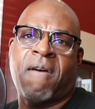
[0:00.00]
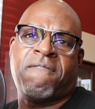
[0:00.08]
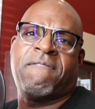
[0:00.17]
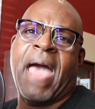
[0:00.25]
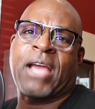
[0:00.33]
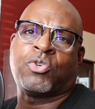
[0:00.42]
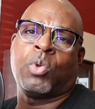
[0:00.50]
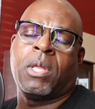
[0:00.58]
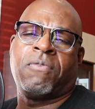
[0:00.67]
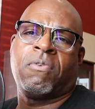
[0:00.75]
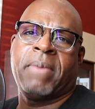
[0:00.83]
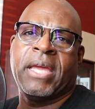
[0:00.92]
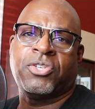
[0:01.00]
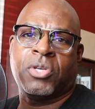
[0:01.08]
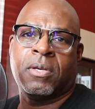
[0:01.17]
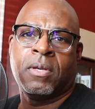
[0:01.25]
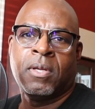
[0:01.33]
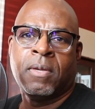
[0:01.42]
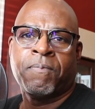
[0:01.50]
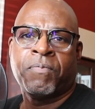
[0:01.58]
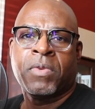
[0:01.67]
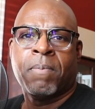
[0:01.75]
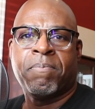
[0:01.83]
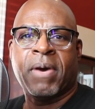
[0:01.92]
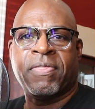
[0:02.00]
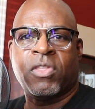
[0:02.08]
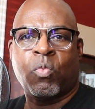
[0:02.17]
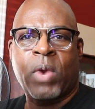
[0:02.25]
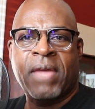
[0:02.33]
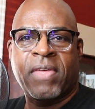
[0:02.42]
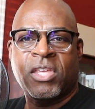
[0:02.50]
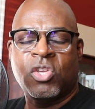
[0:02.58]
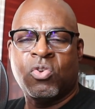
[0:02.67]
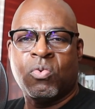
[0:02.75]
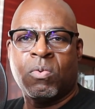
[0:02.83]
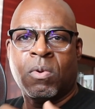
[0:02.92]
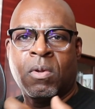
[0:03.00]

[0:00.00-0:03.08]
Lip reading: factual information. But the way that you